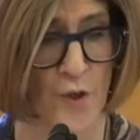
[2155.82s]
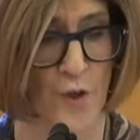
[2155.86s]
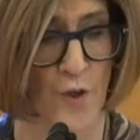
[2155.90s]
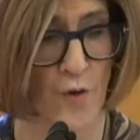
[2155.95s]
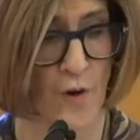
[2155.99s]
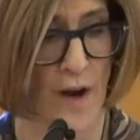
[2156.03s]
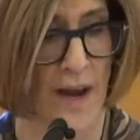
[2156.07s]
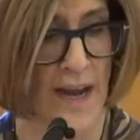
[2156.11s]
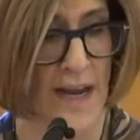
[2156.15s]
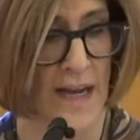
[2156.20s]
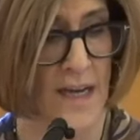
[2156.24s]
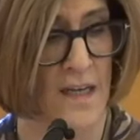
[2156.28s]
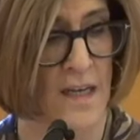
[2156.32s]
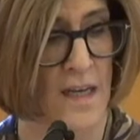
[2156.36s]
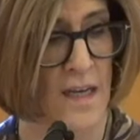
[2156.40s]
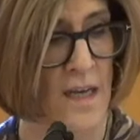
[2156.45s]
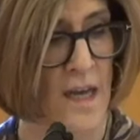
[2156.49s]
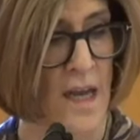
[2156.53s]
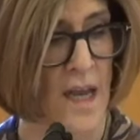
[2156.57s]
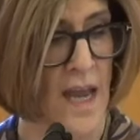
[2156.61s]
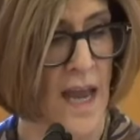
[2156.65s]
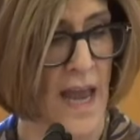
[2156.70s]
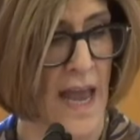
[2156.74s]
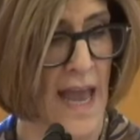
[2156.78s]
grade,
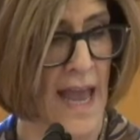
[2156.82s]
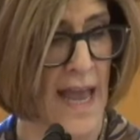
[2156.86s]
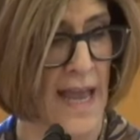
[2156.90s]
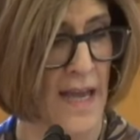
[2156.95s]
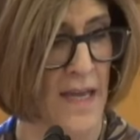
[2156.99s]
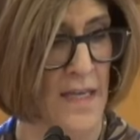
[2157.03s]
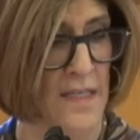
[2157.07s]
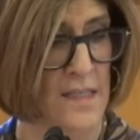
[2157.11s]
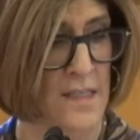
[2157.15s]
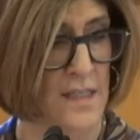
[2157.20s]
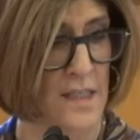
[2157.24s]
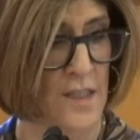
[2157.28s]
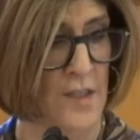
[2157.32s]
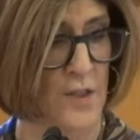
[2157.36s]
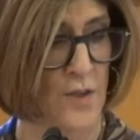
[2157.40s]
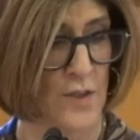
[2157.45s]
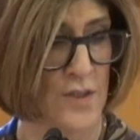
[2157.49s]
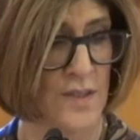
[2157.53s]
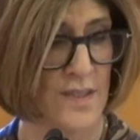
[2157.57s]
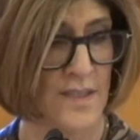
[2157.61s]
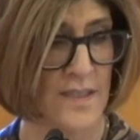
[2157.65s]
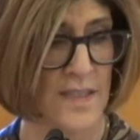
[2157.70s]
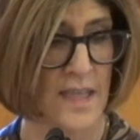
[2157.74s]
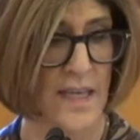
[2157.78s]
and you'll
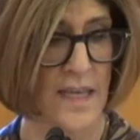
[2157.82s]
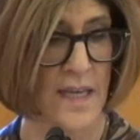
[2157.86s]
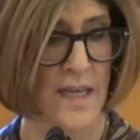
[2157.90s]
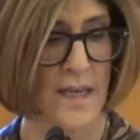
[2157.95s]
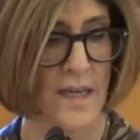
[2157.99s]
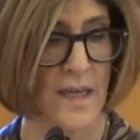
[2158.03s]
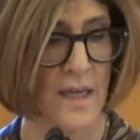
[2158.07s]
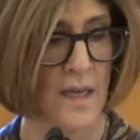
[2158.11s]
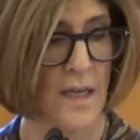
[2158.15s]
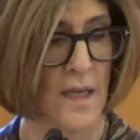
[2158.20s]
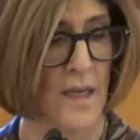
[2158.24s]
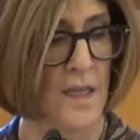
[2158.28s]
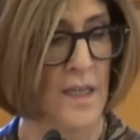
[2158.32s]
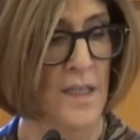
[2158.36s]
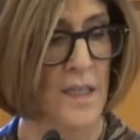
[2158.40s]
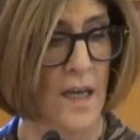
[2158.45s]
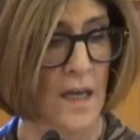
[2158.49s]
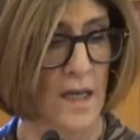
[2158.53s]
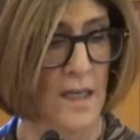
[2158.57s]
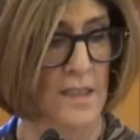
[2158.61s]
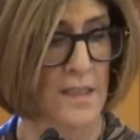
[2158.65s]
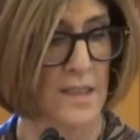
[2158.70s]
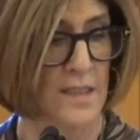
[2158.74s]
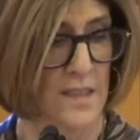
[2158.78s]
see
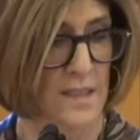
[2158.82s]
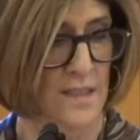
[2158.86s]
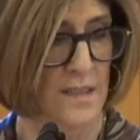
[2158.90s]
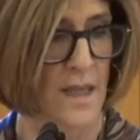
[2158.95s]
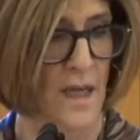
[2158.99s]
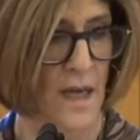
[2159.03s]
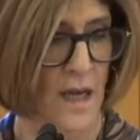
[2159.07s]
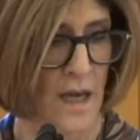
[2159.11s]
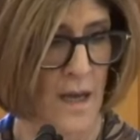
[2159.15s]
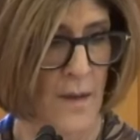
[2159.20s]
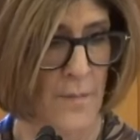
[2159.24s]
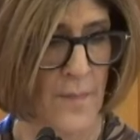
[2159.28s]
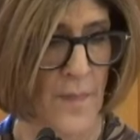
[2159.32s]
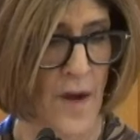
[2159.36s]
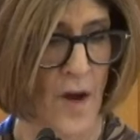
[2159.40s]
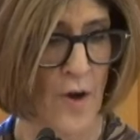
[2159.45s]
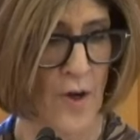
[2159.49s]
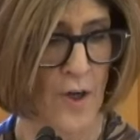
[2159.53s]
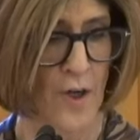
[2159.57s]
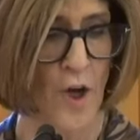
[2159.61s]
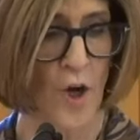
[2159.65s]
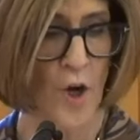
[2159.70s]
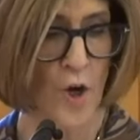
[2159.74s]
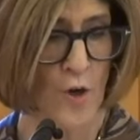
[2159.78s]
um, our
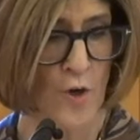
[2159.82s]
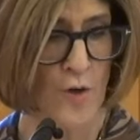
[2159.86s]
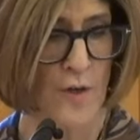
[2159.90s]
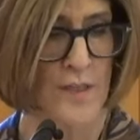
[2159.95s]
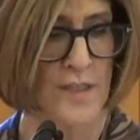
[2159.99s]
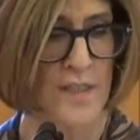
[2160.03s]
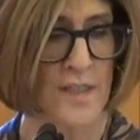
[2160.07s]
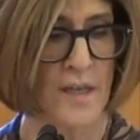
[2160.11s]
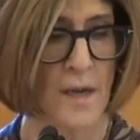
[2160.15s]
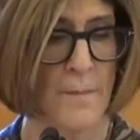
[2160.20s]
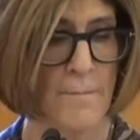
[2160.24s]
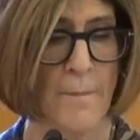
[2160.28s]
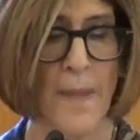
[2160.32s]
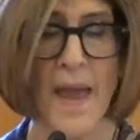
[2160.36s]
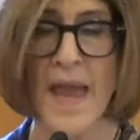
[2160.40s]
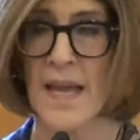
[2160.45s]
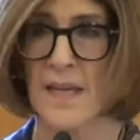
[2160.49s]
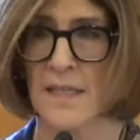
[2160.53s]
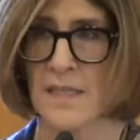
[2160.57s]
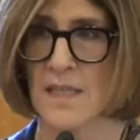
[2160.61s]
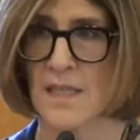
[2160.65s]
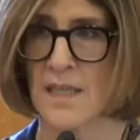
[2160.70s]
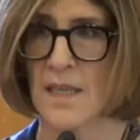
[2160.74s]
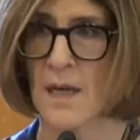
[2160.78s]
current
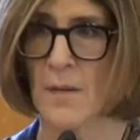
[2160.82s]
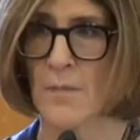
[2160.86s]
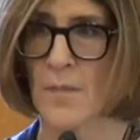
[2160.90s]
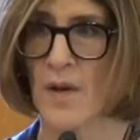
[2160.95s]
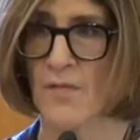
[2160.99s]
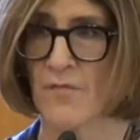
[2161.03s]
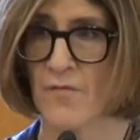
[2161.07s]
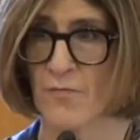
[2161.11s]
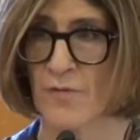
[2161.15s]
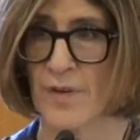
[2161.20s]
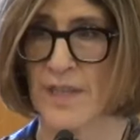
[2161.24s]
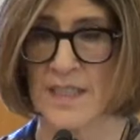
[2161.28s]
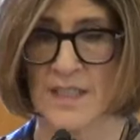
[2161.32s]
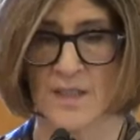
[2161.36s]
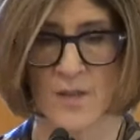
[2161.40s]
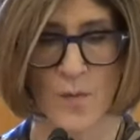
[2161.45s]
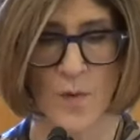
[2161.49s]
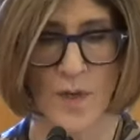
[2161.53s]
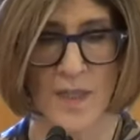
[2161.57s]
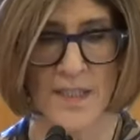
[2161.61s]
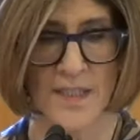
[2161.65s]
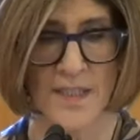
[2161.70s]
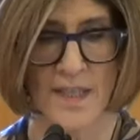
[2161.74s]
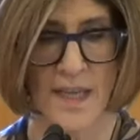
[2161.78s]
compendium of
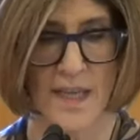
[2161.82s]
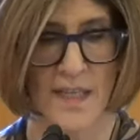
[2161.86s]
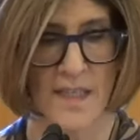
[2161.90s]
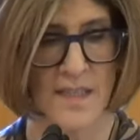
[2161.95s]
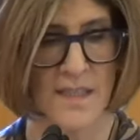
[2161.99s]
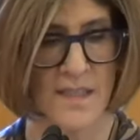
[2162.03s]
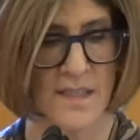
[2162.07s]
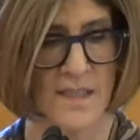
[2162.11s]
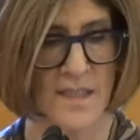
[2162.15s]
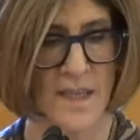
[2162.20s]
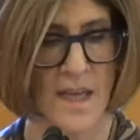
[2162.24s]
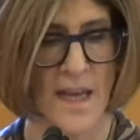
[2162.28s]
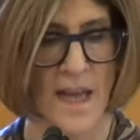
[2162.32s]
resources